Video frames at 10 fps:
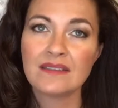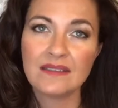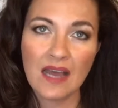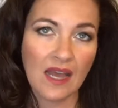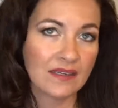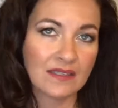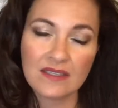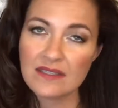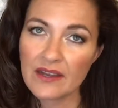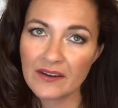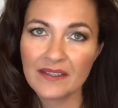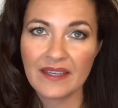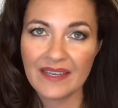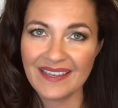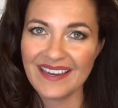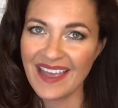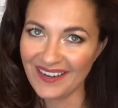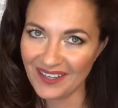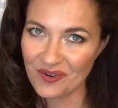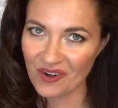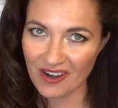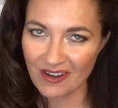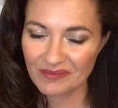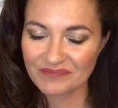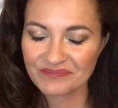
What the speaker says: not necessarily in any order.